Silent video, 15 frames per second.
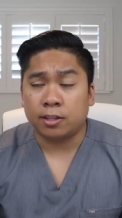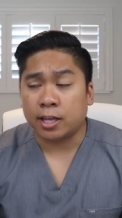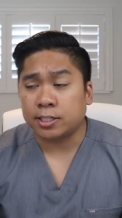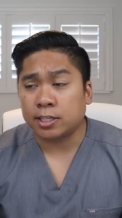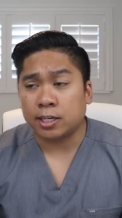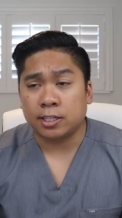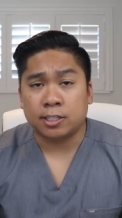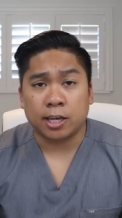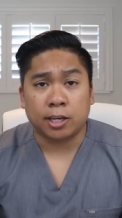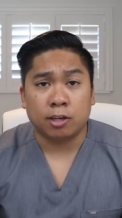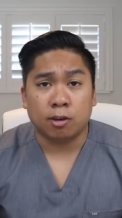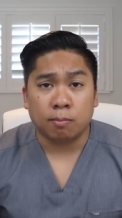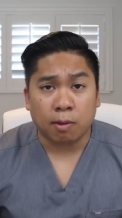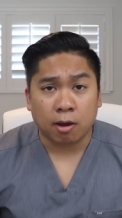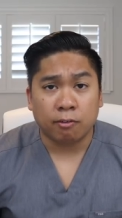that's gonna take
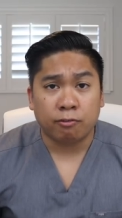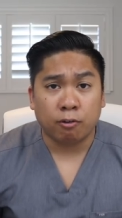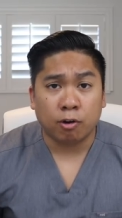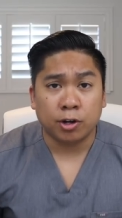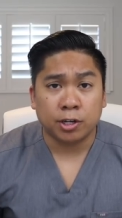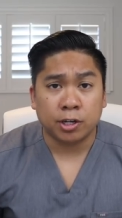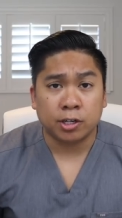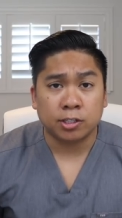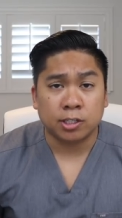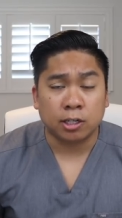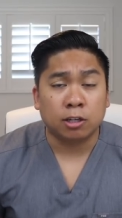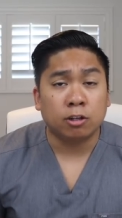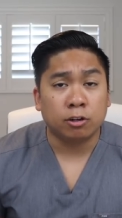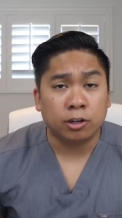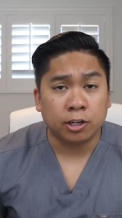you about four years,
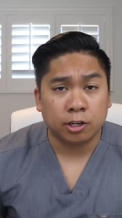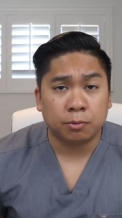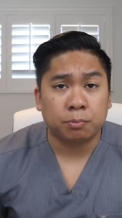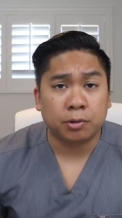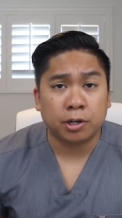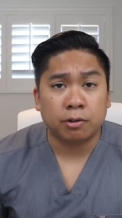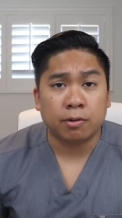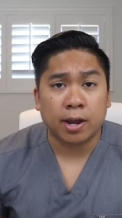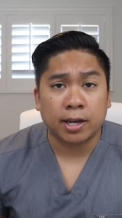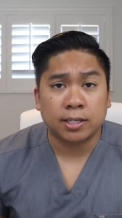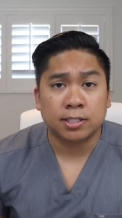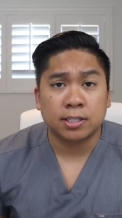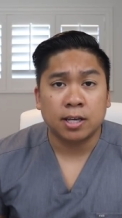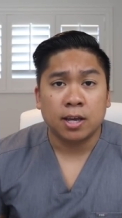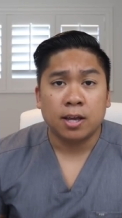including your
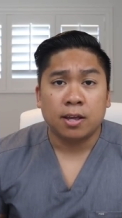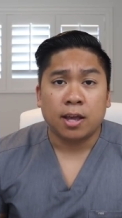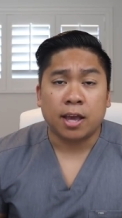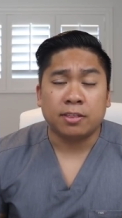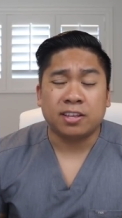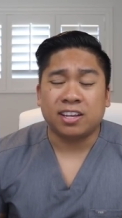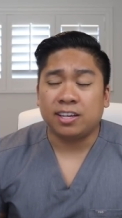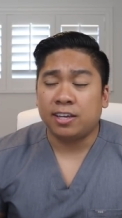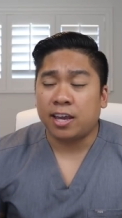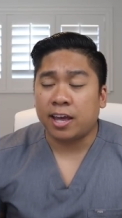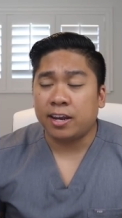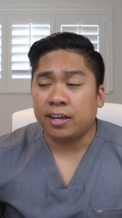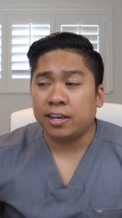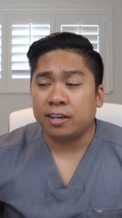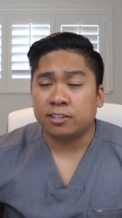prereqs, and then
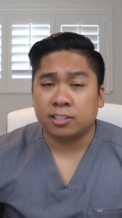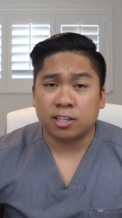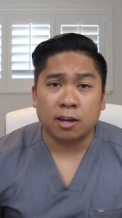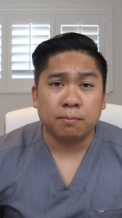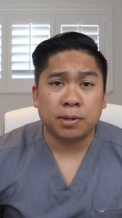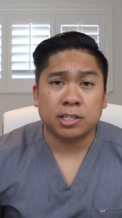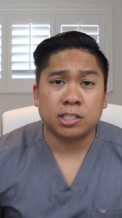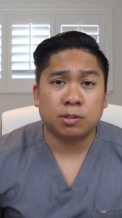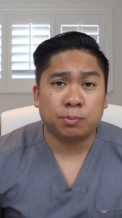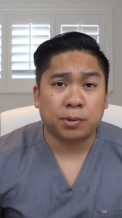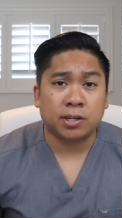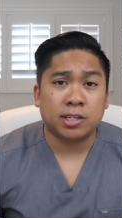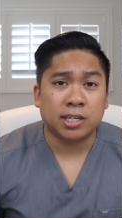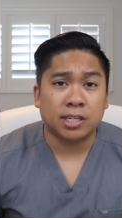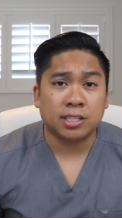getting some
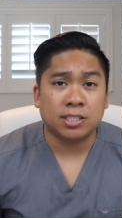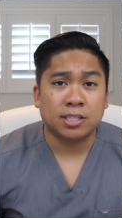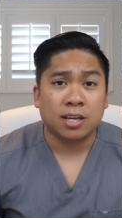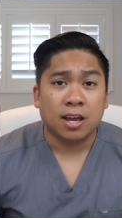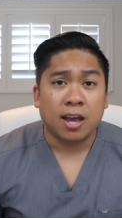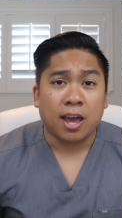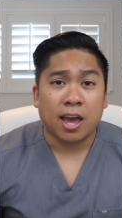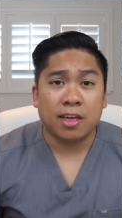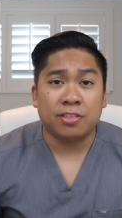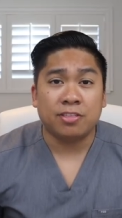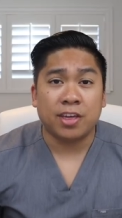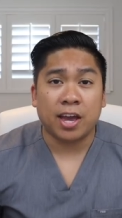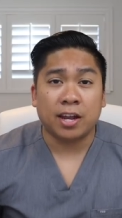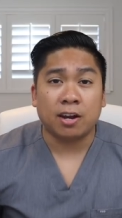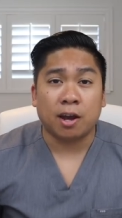experience, and
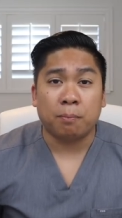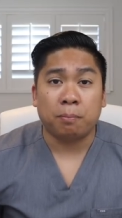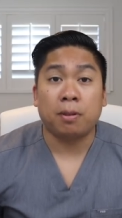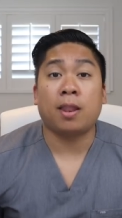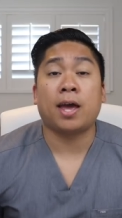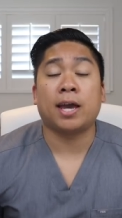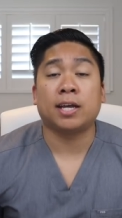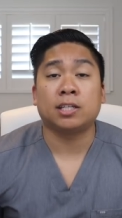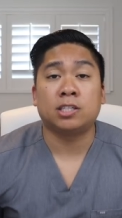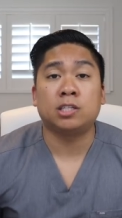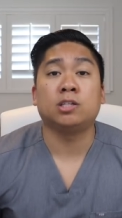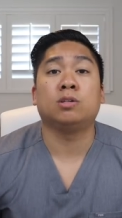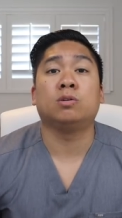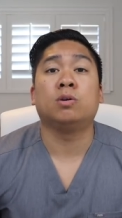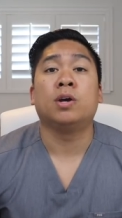then applying
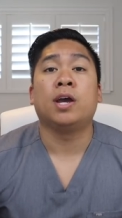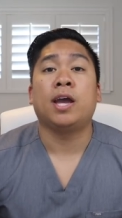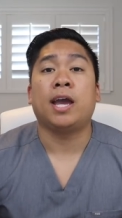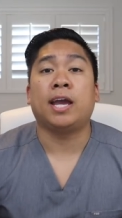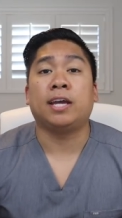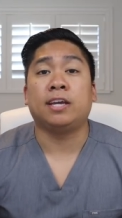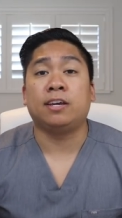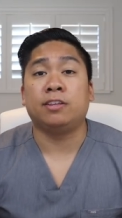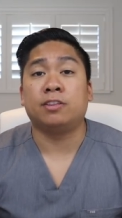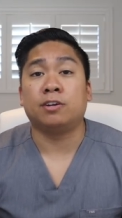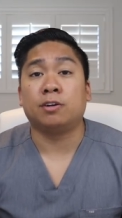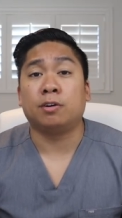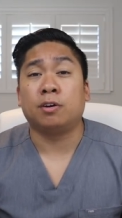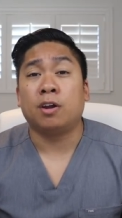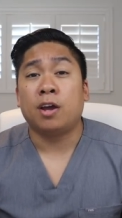to a
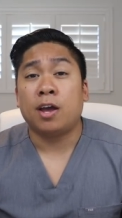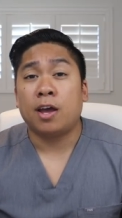either